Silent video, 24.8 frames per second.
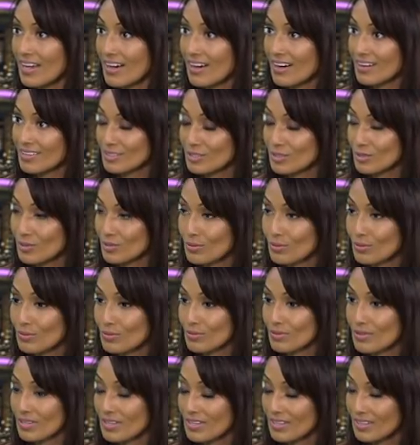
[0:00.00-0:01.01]

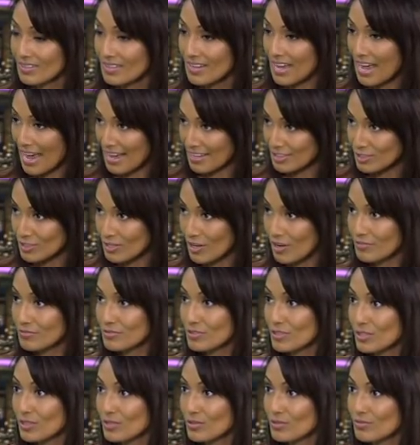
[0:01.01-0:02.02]
So hats
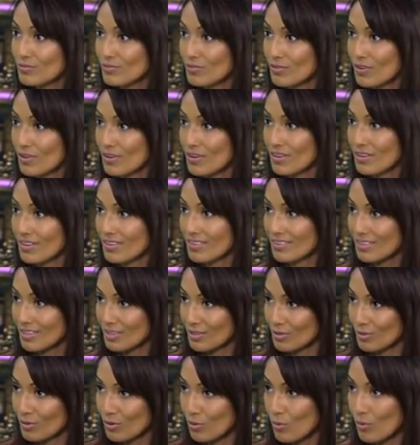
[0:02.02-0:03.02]
off to you for
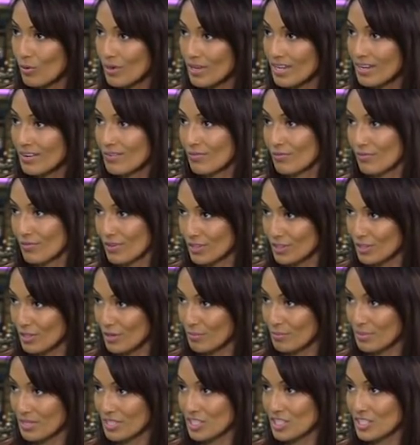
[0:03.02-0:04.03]
going with
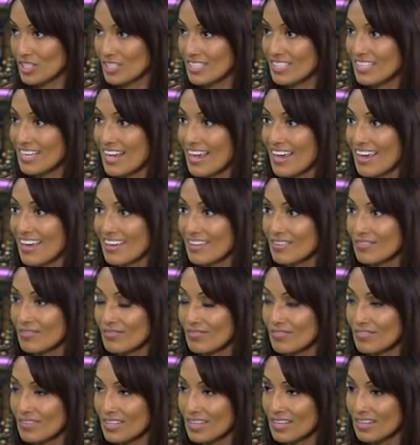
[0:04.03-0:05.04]
your mission, and
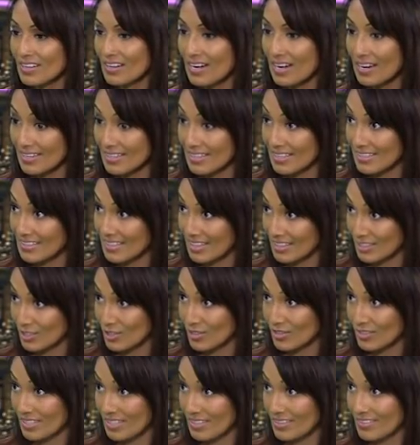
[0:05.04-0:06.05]
we are lucky that
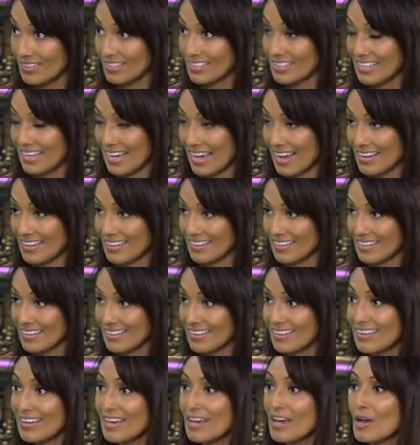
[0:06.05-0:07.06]
you're here in
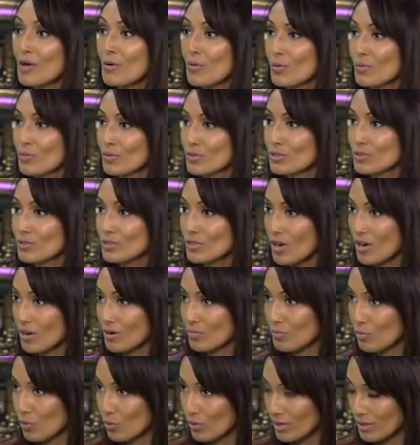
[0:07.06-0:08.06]
Canada. We want to
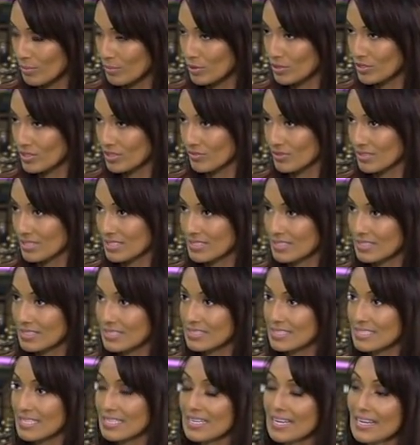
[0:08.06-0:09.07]
talk more about the
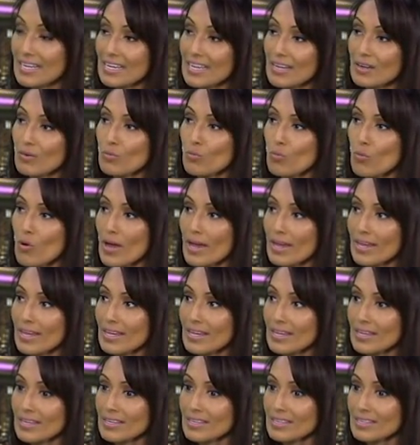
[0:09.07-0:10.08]
research and again
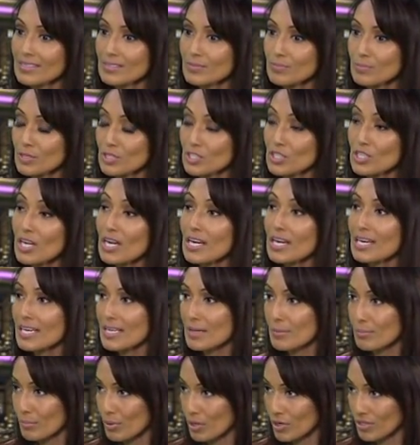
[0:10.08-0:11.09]
why it is
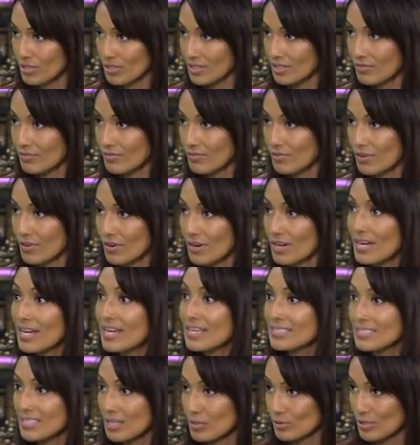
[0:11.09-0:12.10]
particularly important for
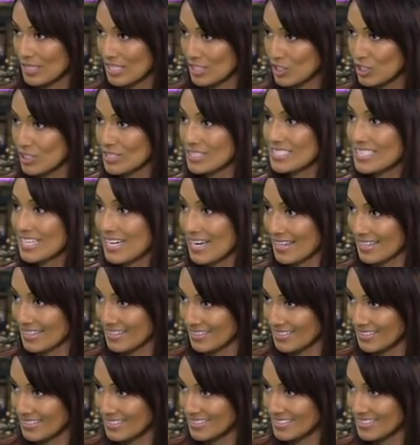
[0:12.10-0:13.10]
South Asians
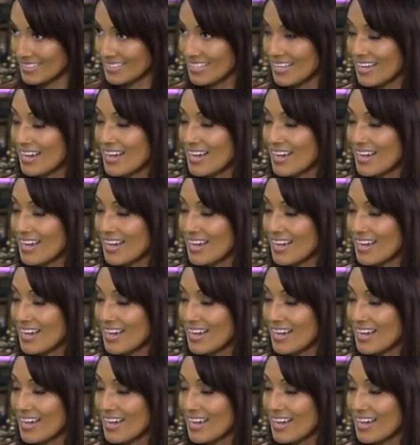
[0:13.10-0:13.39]
like us.